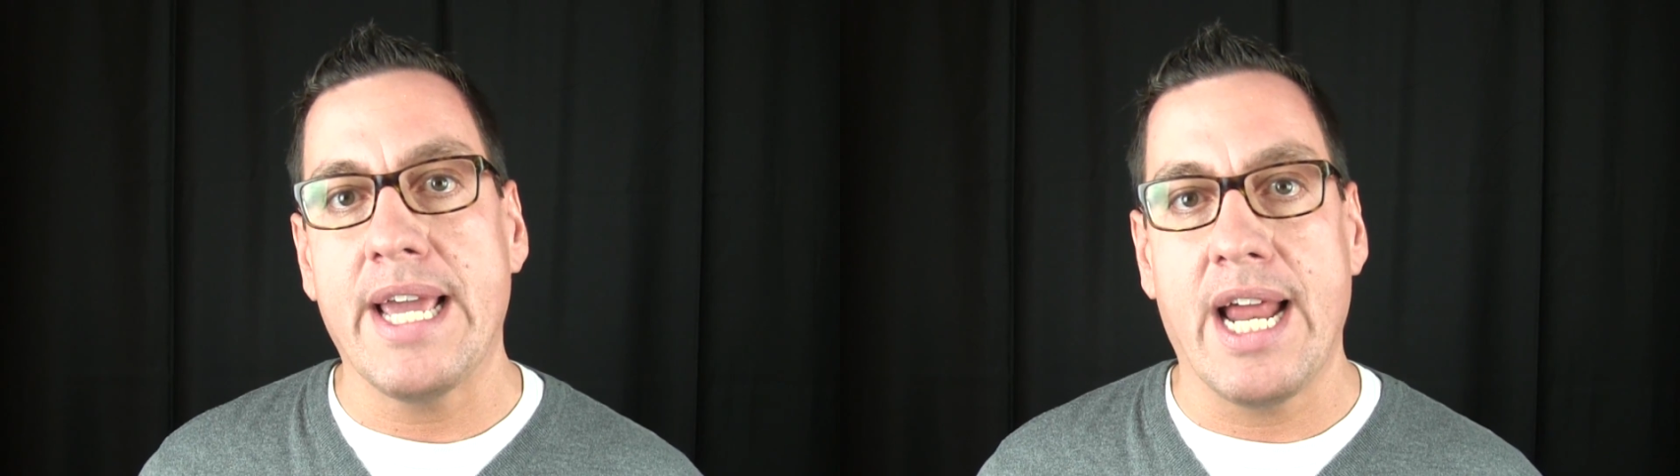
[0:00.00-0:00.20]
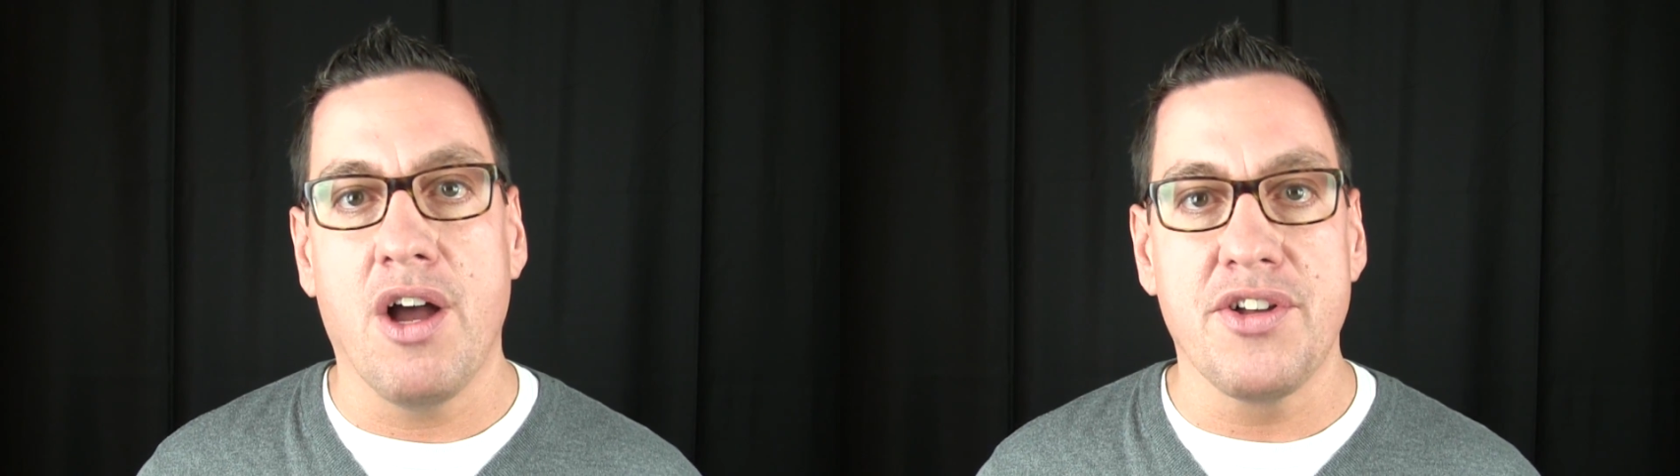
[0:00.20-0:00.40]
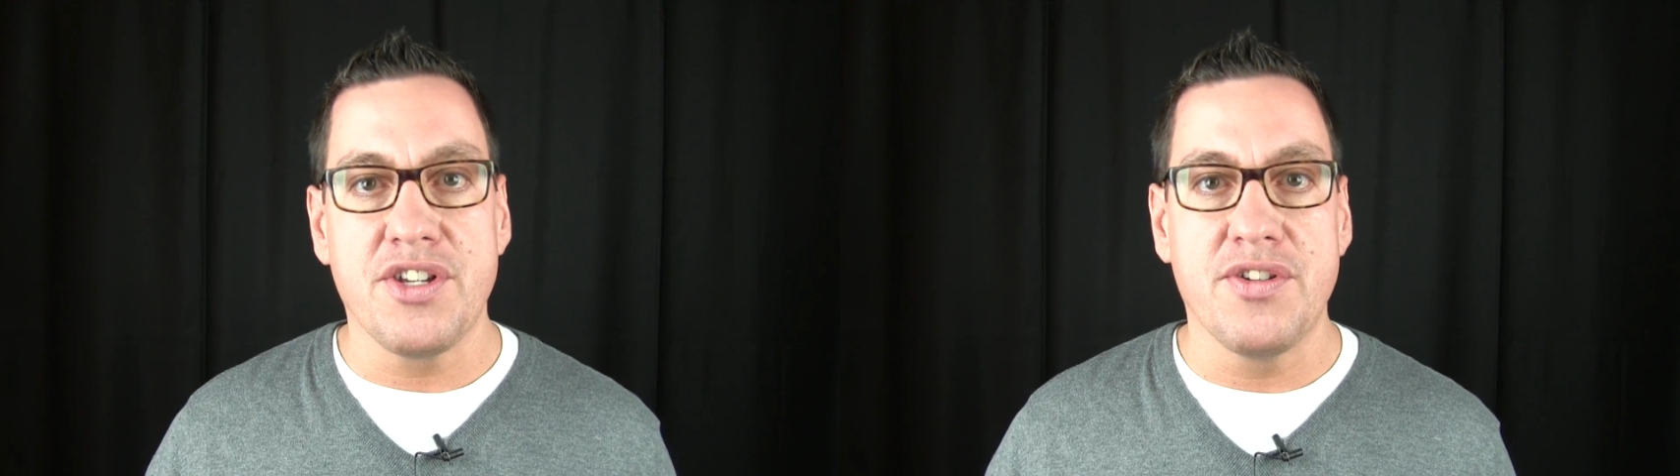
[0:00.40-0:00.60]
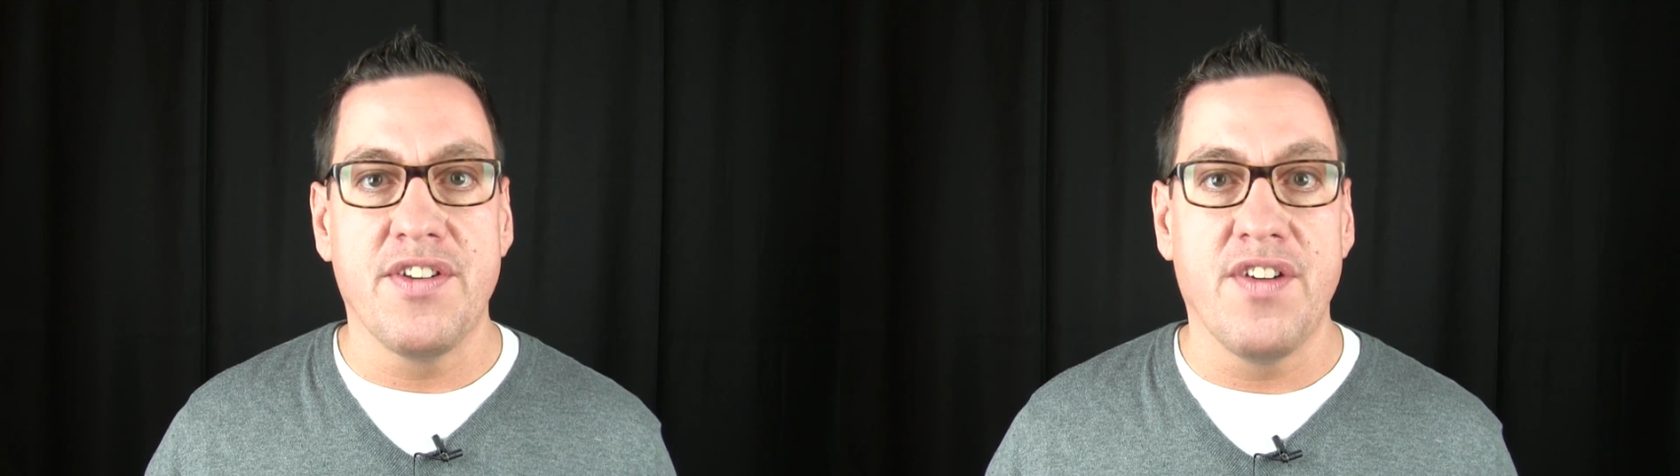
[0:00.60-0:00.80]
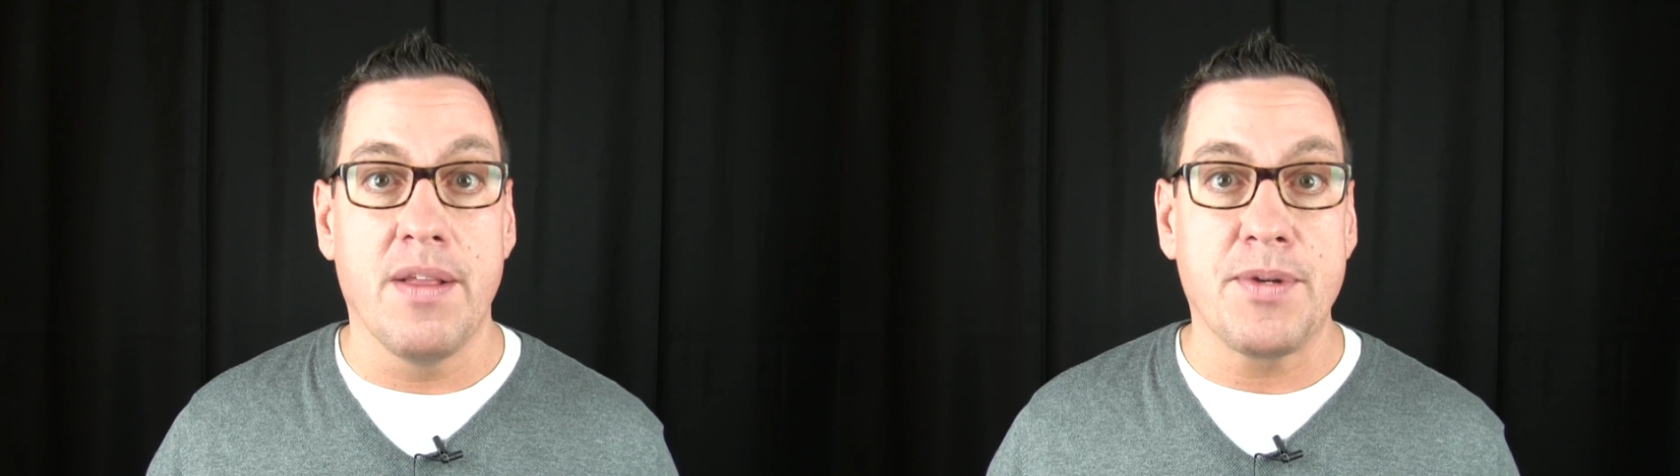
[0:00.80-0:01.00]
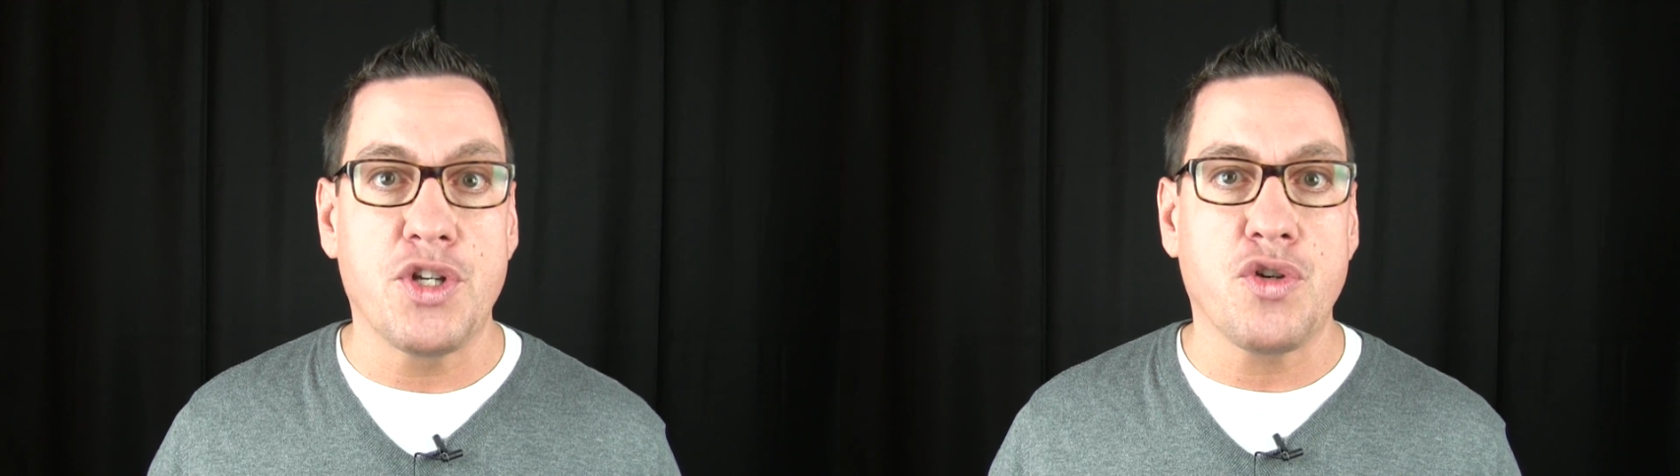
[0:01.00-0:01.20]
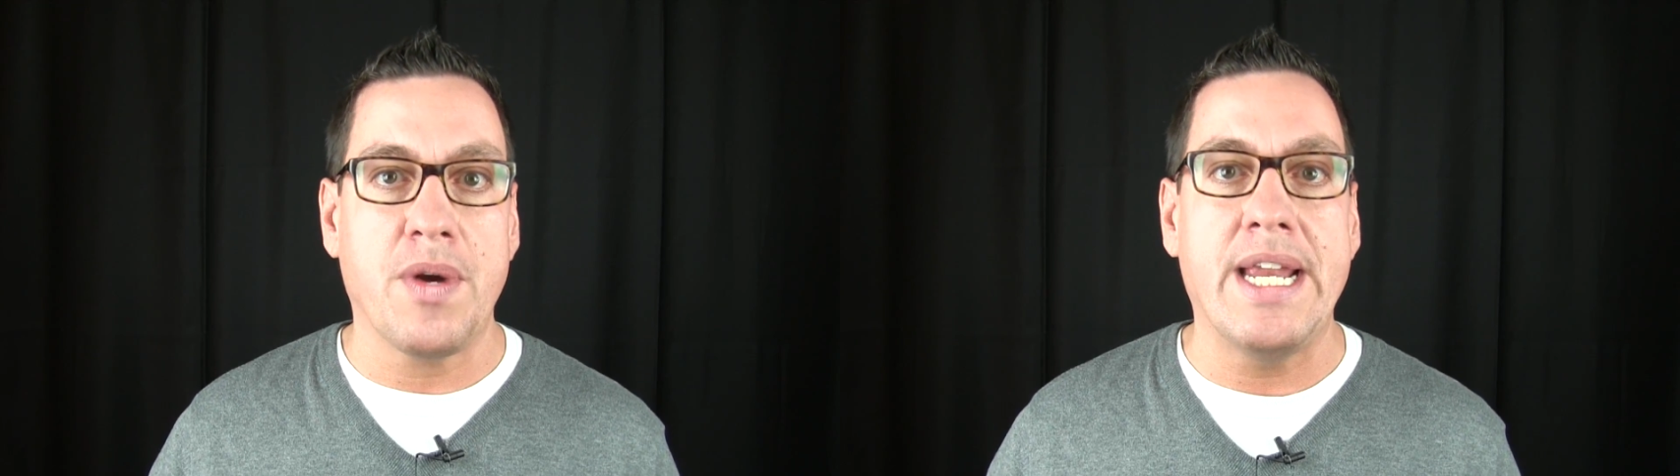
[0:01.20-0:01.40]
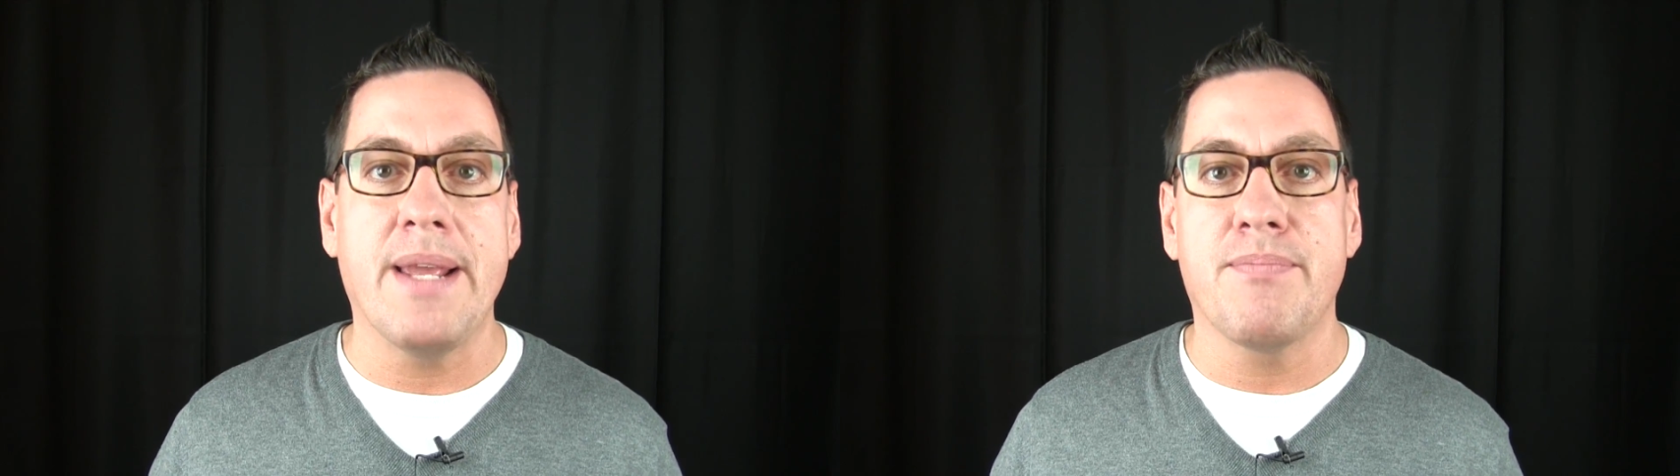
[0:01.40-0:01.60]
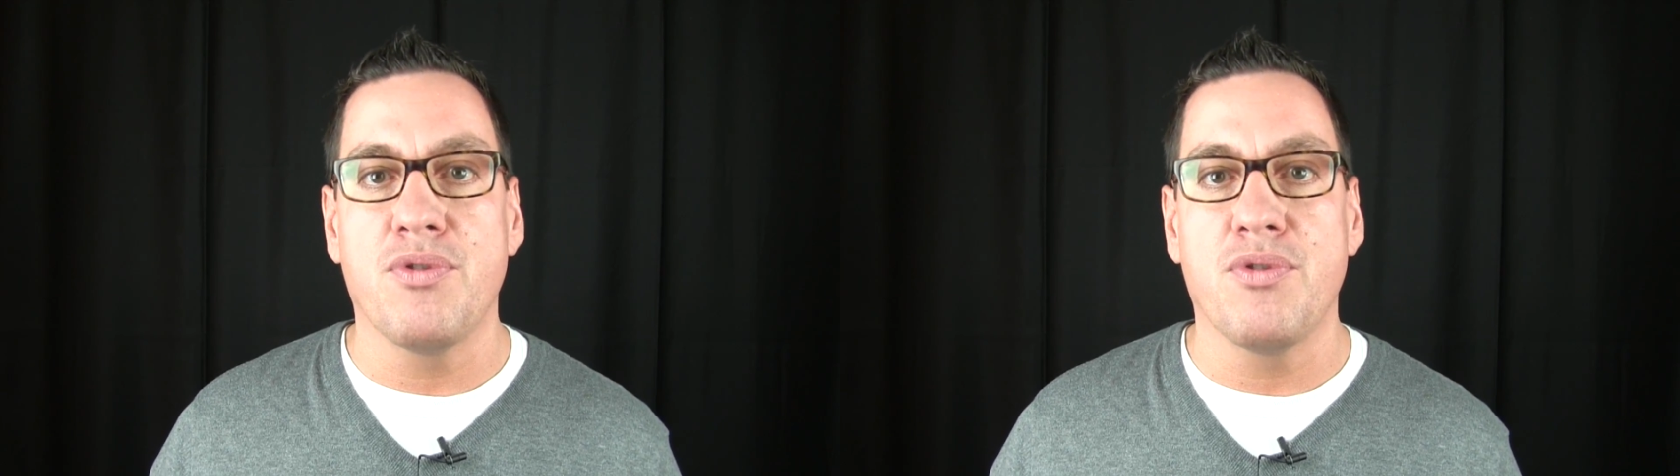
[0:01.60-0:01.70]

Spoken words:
and I also developed a training